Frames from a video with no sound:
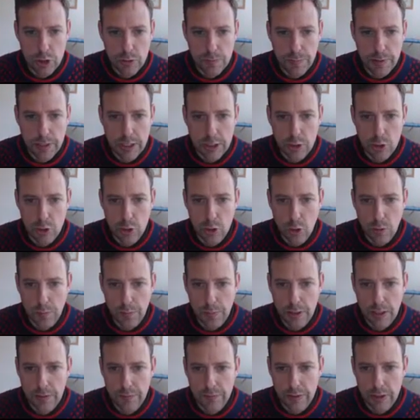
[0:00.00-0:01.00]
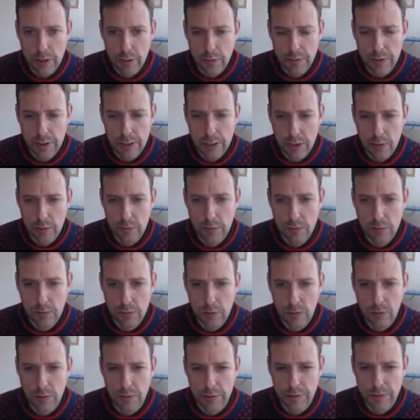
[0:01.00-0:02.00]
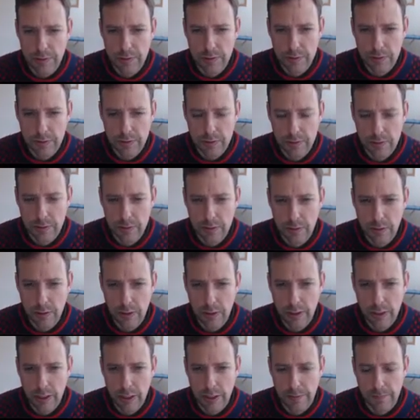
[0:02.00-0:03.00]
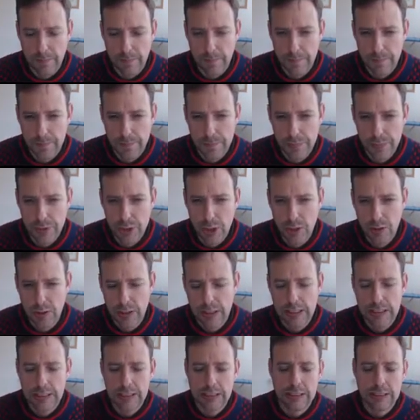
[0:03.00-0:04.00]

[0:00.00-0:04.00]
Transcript: in Japan do not pay for healthcare a lot. Okay, so